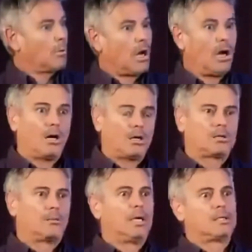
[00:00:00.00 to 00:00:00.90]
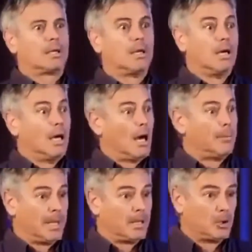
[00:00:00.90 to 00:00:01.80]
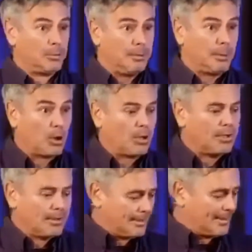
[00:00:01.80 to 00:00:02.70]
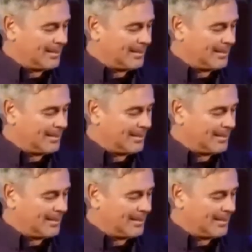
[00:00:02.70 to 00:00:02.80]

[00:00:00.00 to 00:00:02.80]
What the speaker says: what? Wow, that's amazing. I hope they're good people.